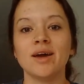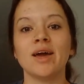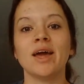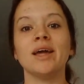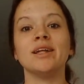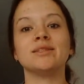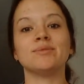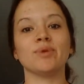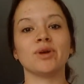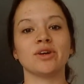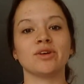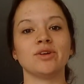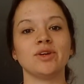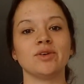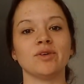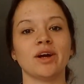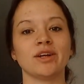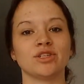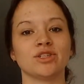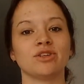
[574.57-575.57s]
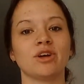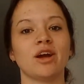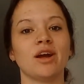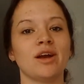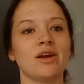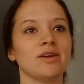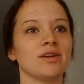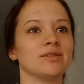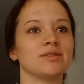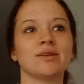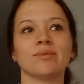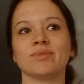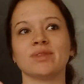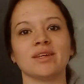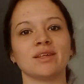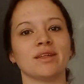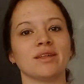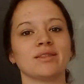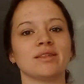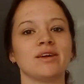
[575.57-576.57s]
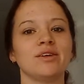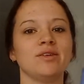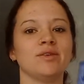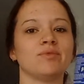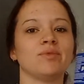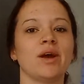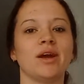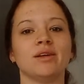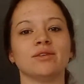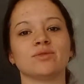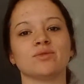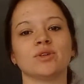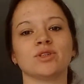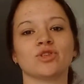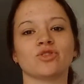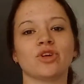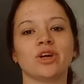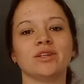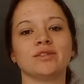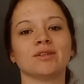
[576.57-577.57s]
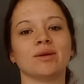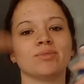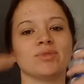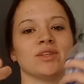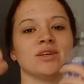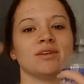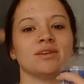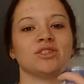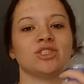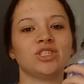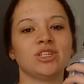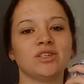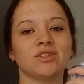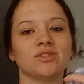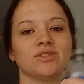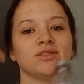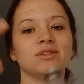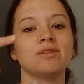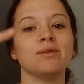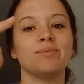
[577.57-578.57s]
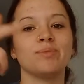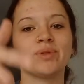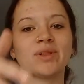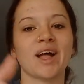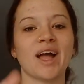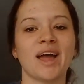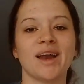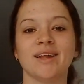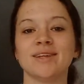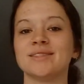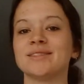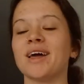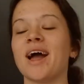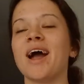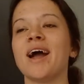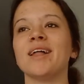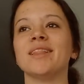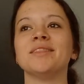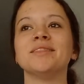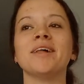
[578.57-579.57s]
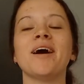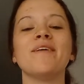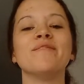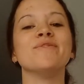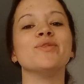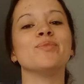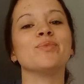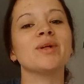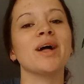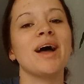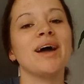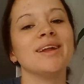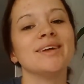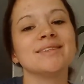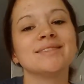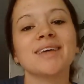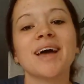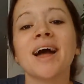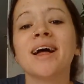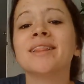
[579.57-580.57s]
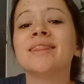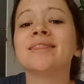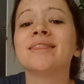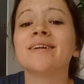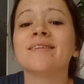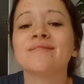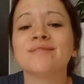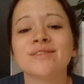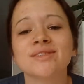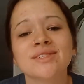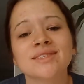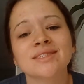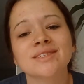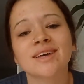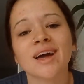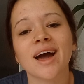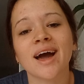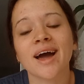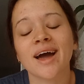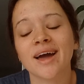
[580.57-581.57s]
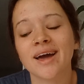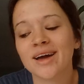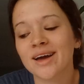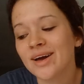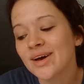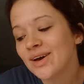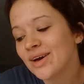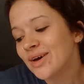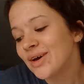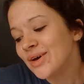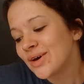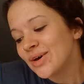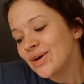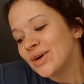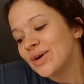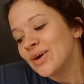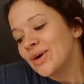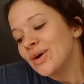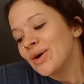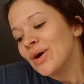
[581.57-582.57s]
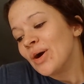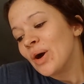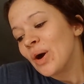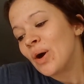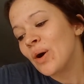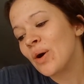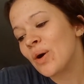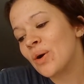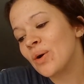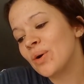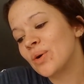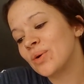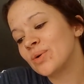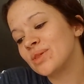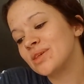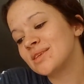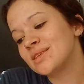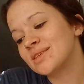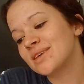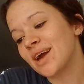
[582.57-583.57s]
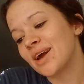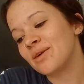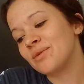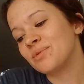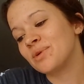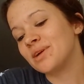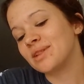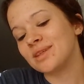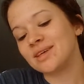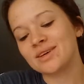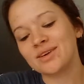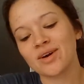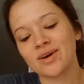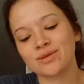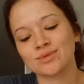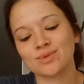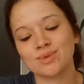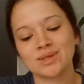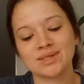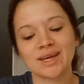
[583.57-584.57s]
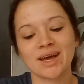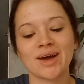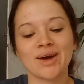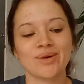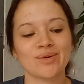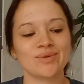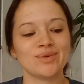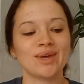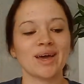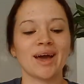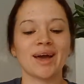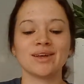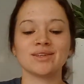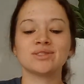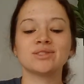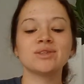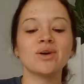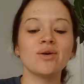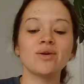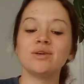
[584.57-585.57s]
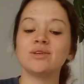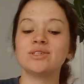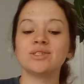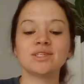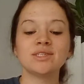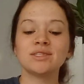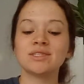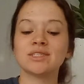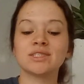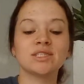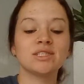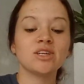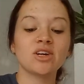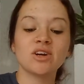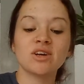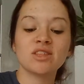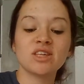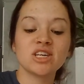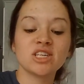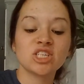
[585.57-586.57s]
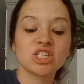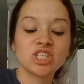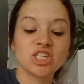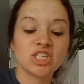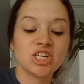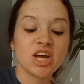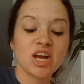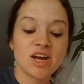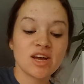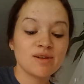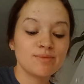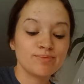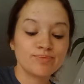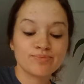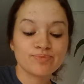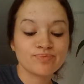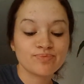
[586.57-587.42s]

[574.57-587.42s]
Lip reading: It's Mercury retrograde or something like that, Uranus retrograde something. Cheers to the planets. I love the planets. I love the sky. Oh, the sky really calmed me down, yeah. So you just stir this shit.